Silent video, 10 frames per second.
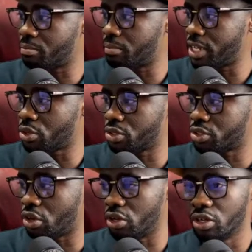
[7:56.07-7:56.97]
my thoughts
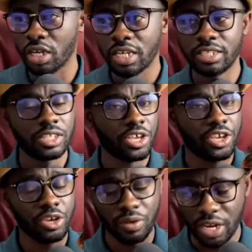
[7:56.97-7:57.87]
on? This is a
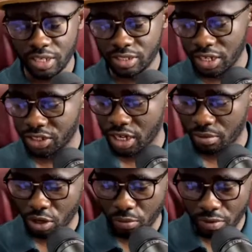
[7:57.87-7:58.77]
Q and A session. I'm
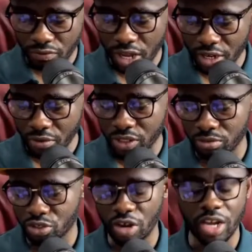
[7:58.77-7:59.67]
going to provide you with some
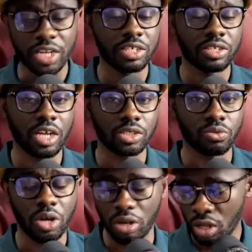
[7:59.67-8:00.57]
strategies as
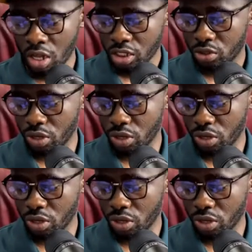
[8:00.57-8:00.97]
well to